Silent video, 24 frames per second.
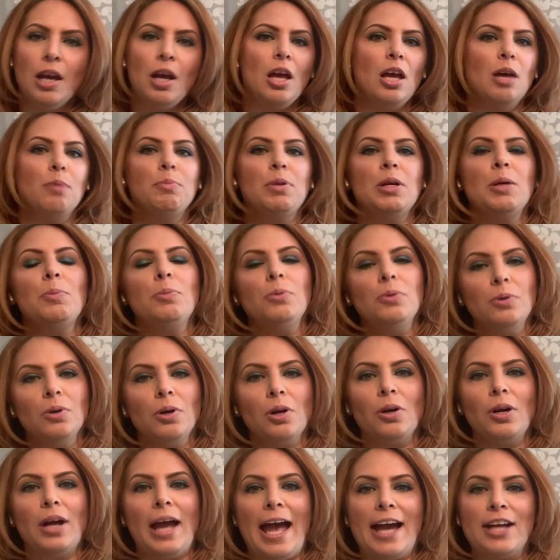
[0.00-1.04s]
And people
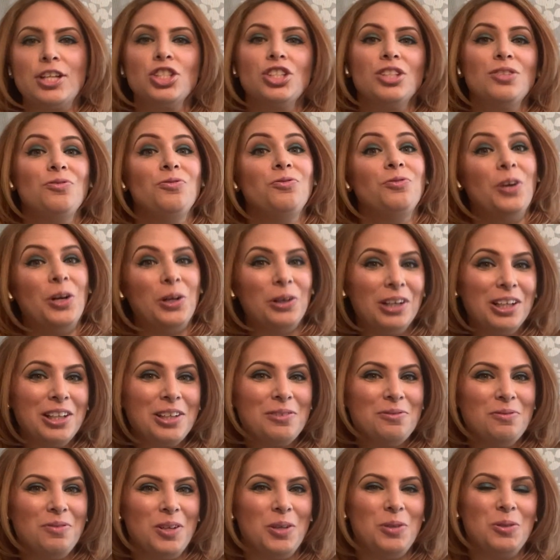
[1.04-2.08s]
are actually very
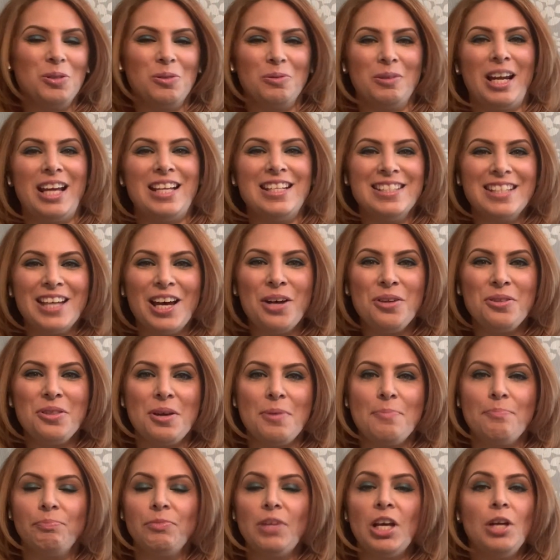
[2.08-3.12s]
confused when I tell
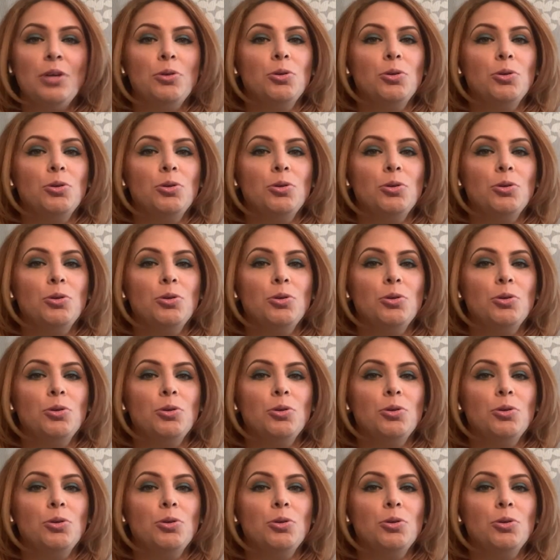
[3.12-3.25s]
them